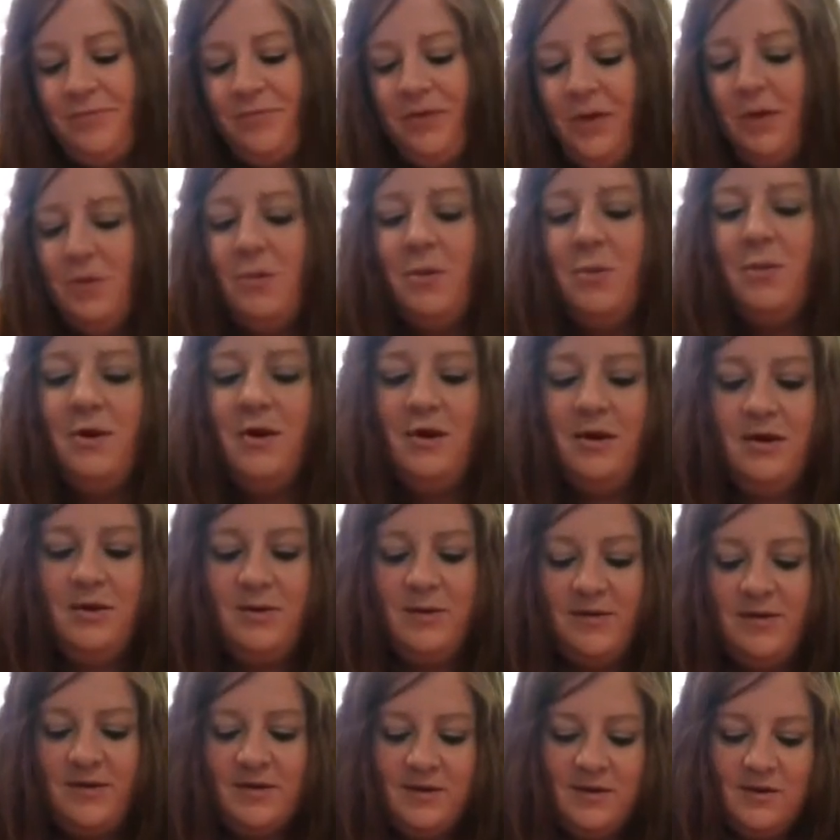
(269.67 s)
And when we use
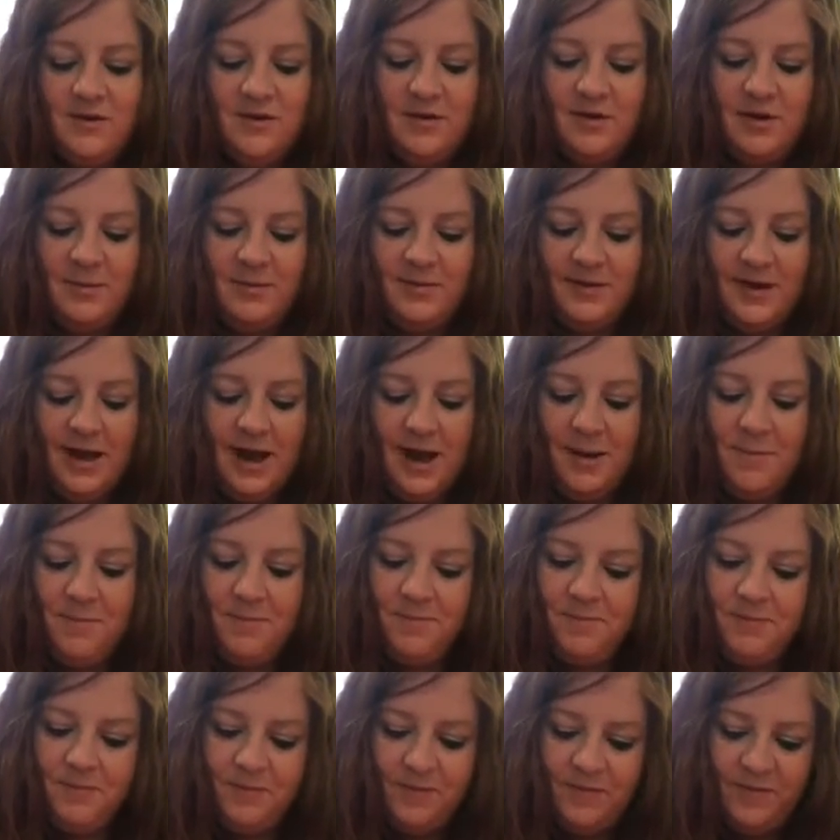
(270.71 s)
scissors, thumbs up,
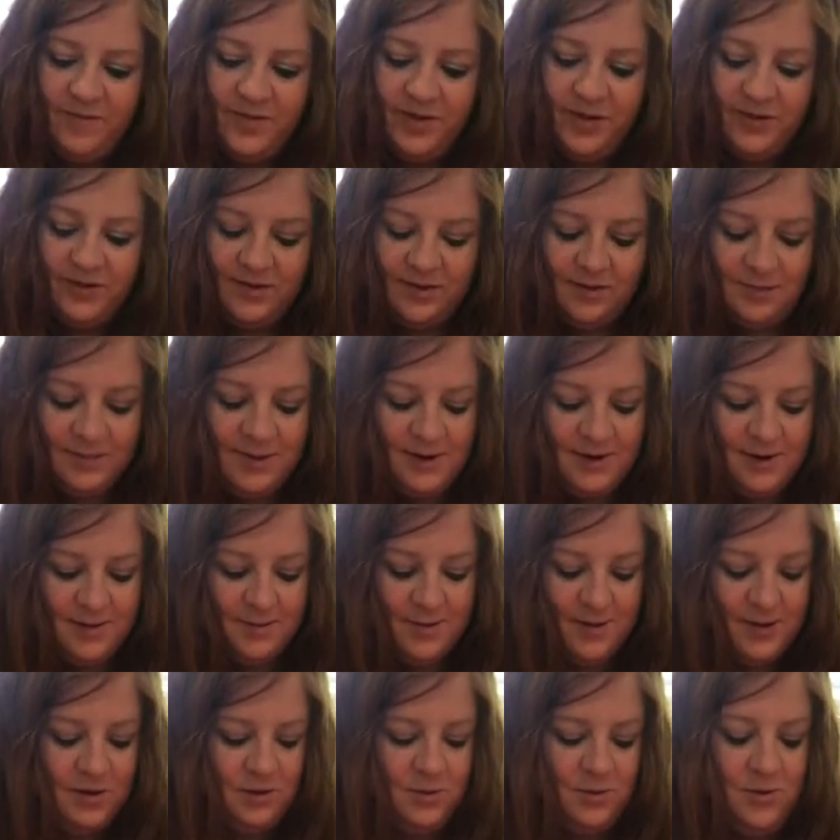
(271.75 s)
fingers on the bottom,
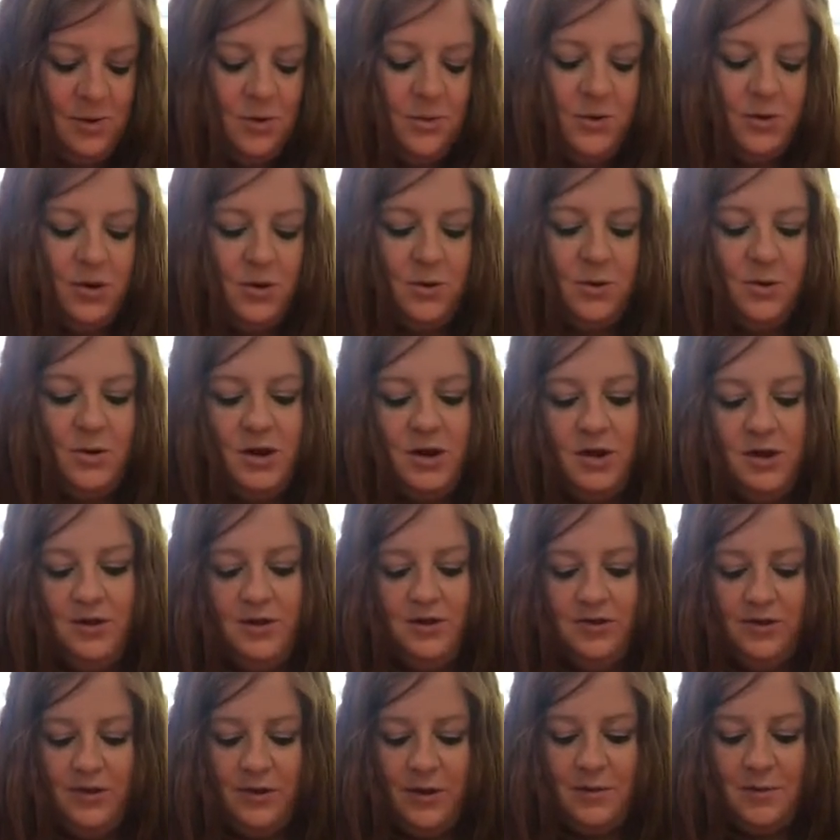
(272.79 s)
and you, you hold it, use
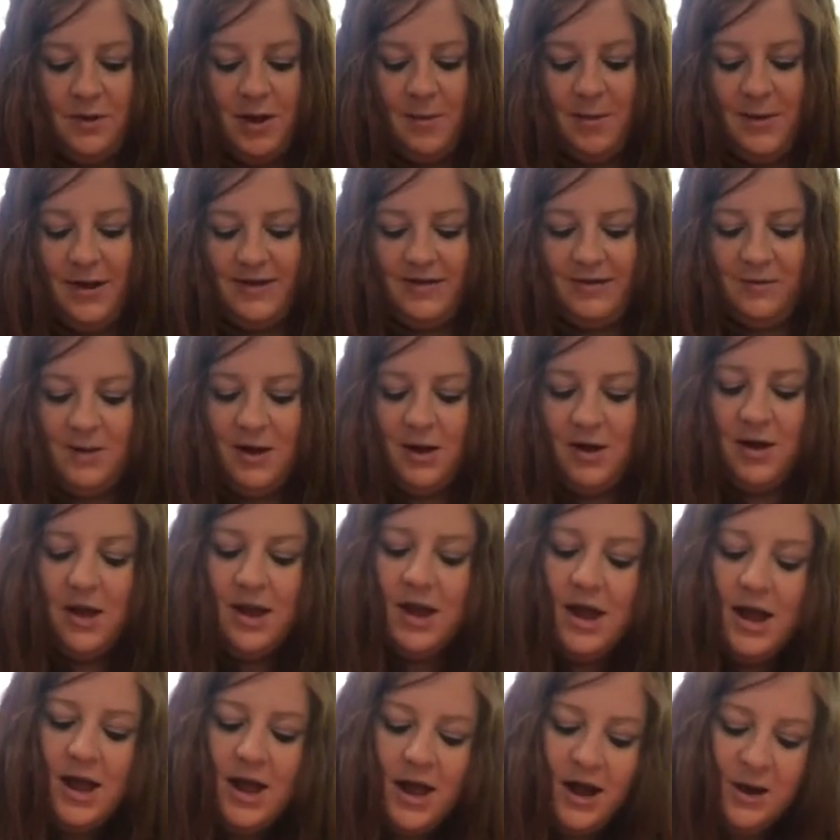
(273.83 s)
your thumb up as well.
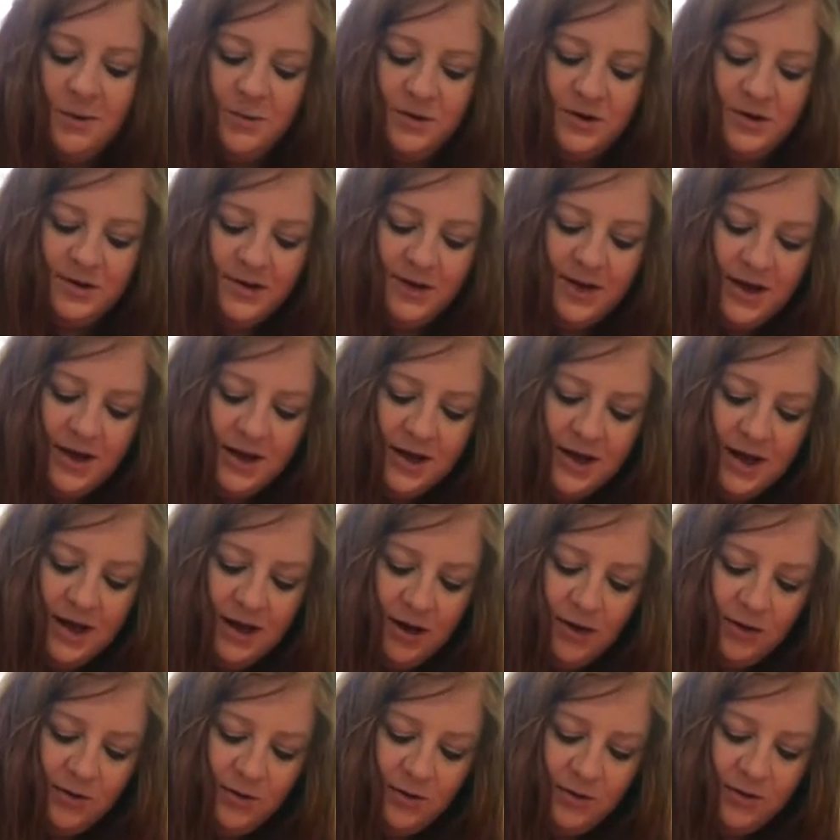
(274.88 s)
And we're just gonna cut
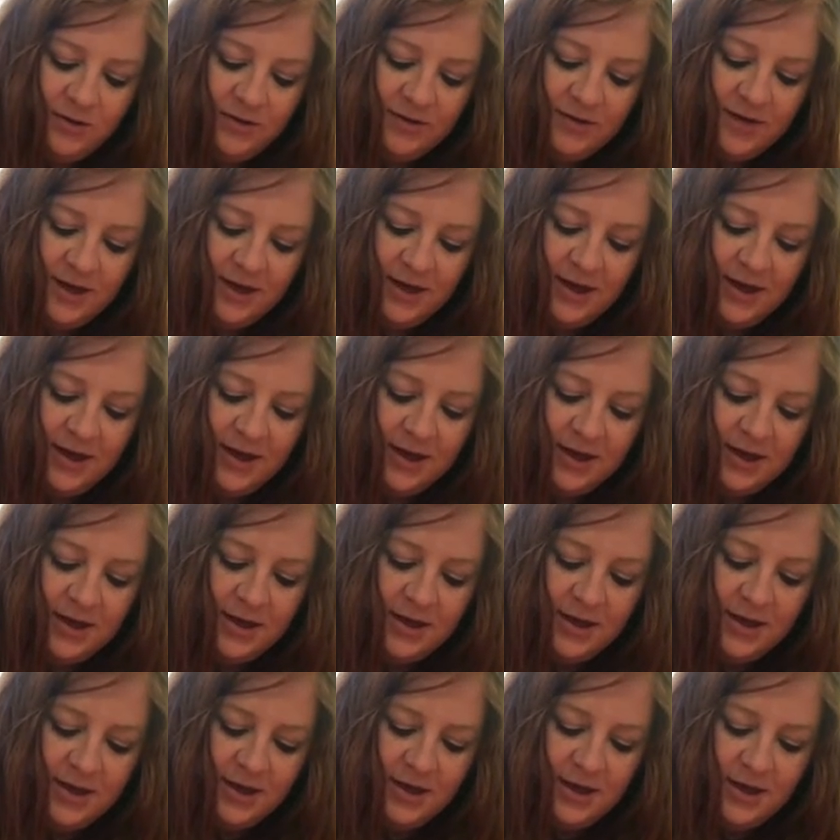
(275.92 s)
our little snaky.
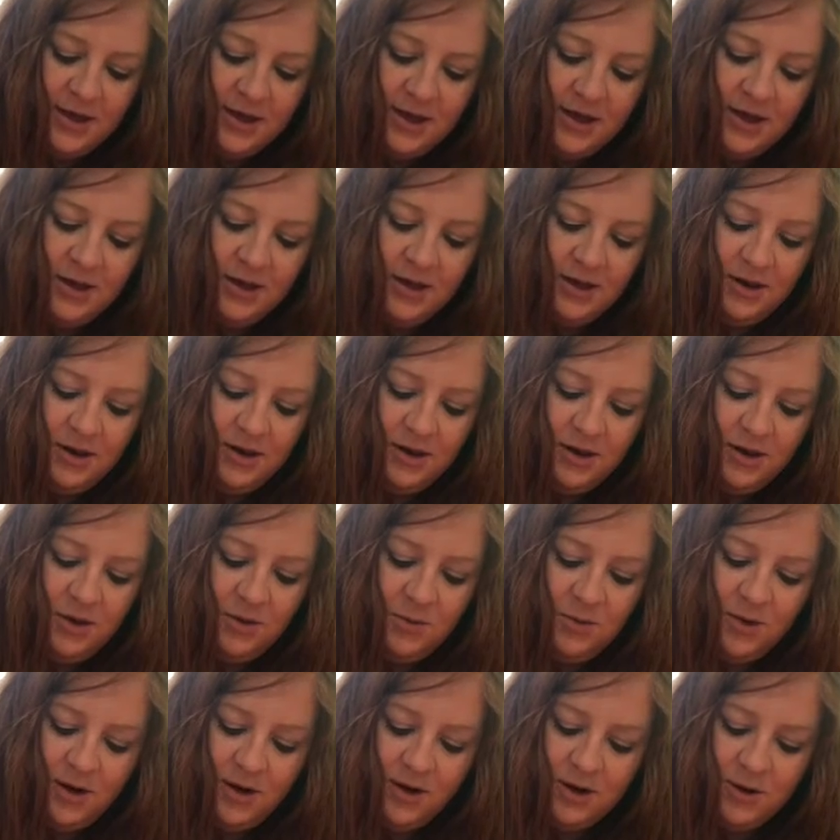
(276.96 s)
And you
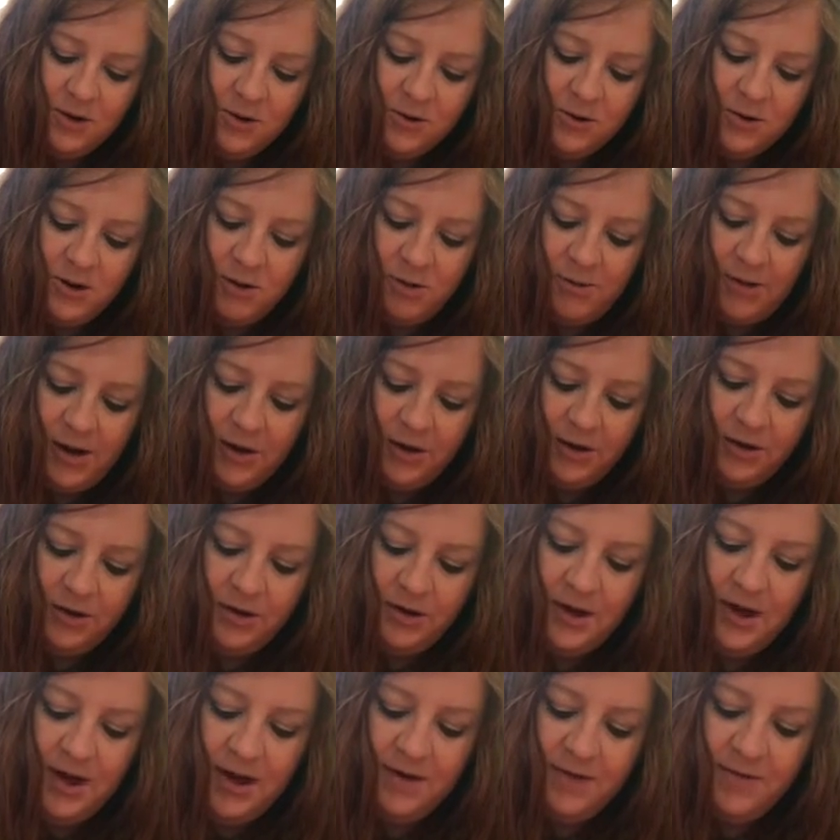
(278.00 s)
wanna go around
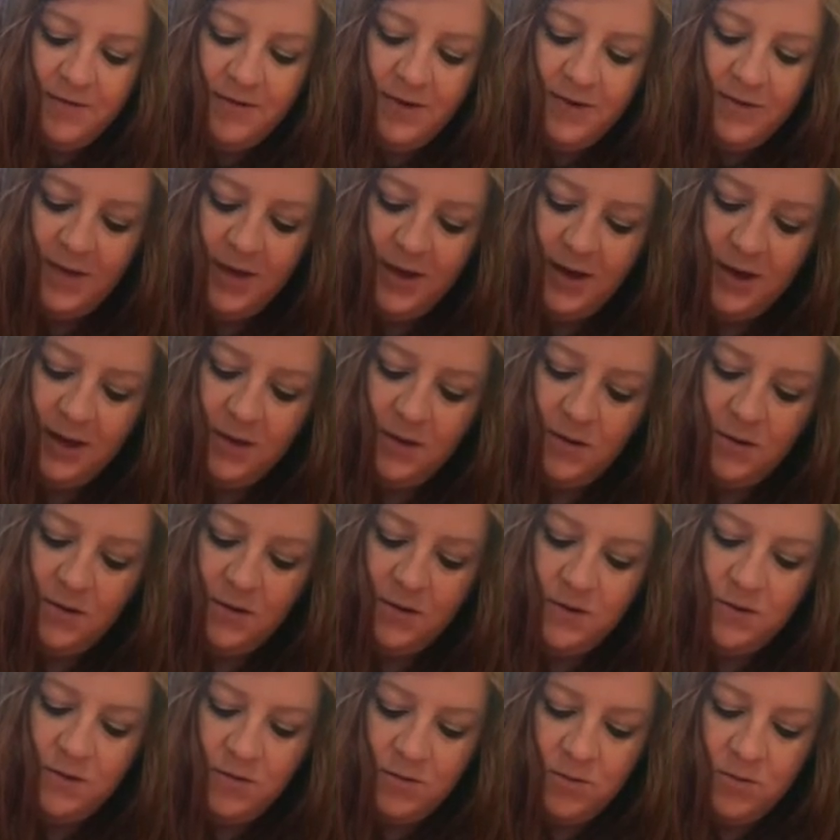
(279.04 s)
everything.
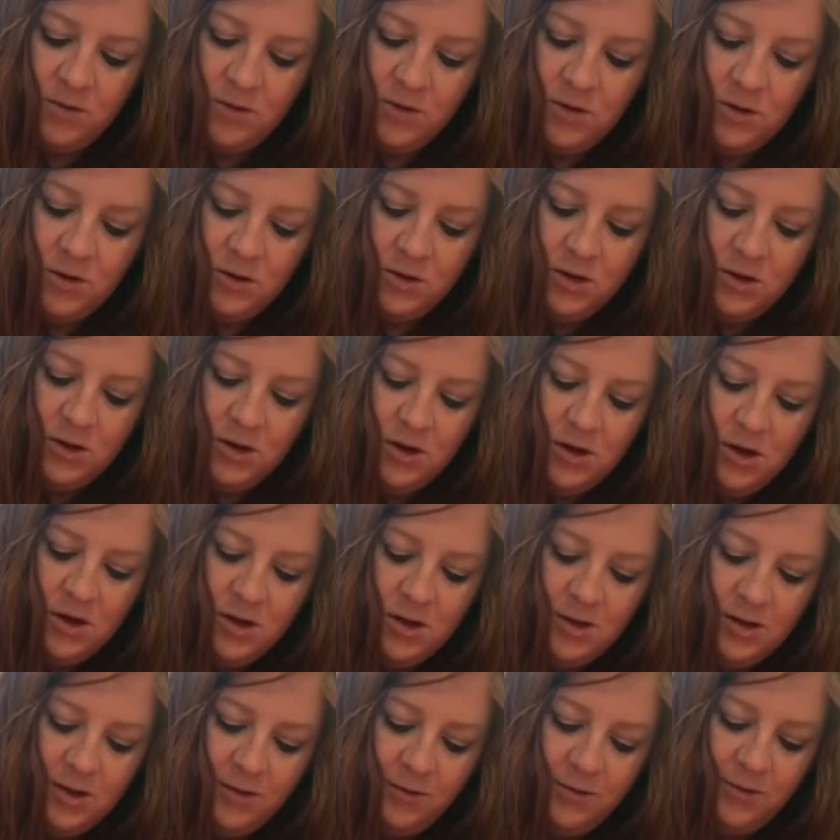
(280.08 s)

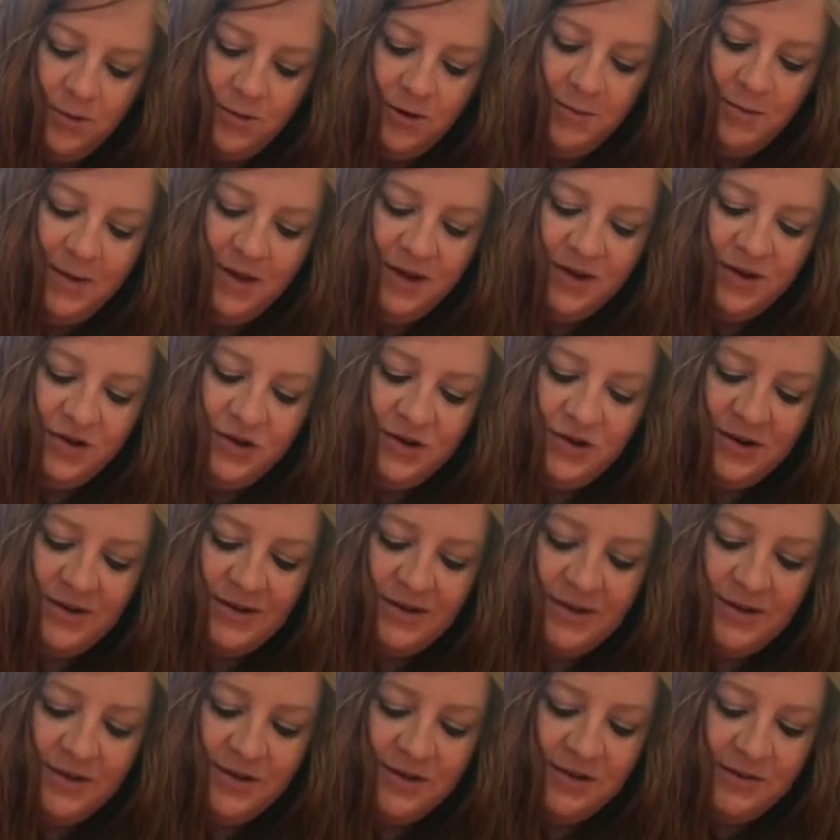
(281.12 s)
And we want to make sure his
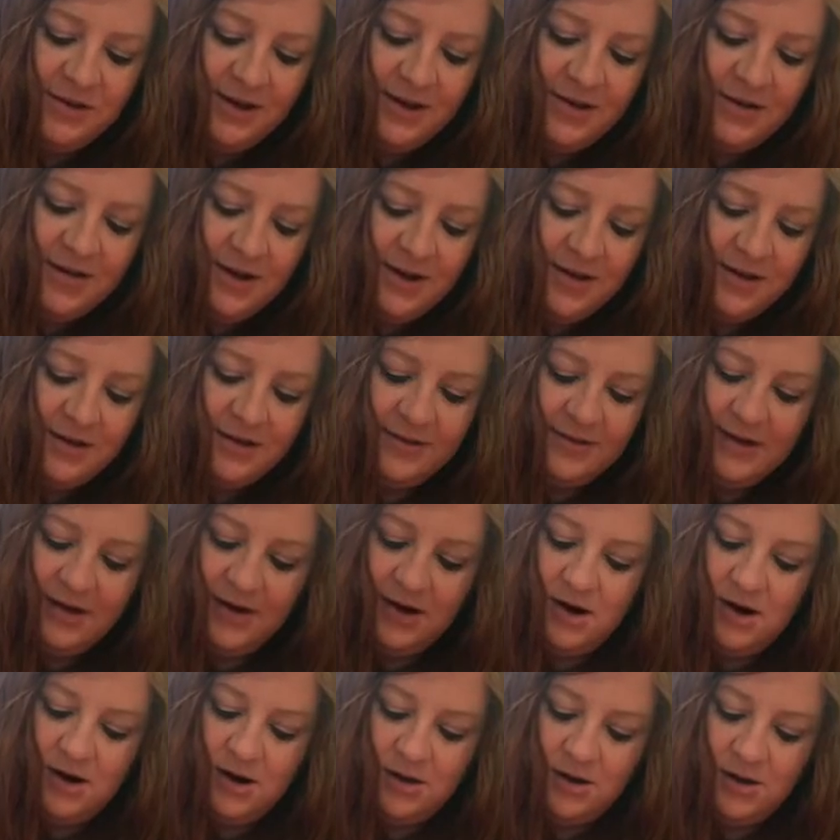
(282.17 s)
slithery tongue is
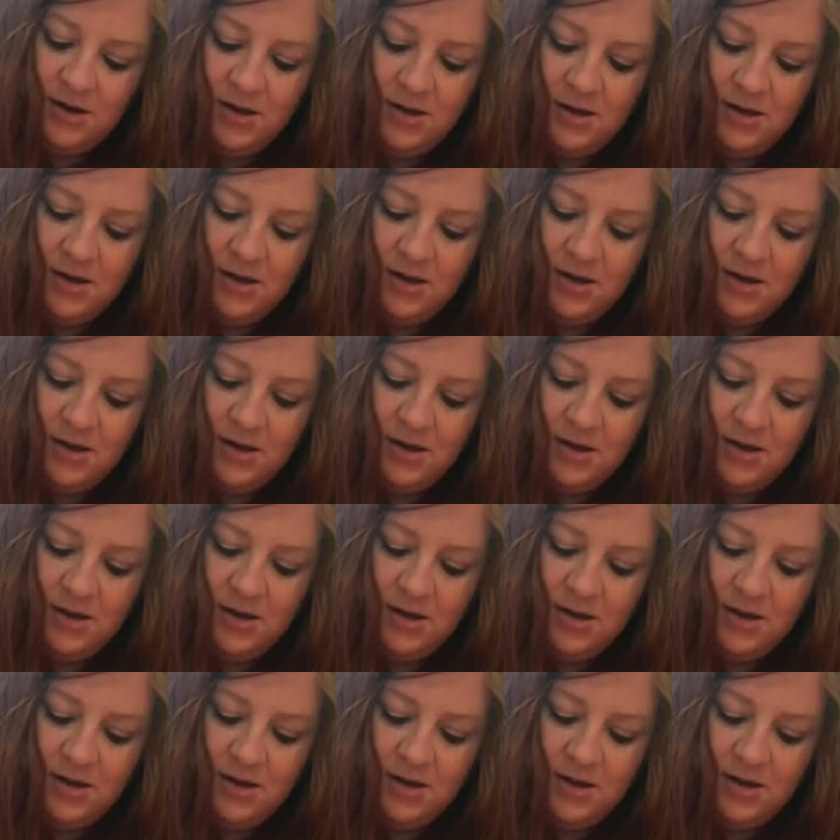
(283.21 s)
there.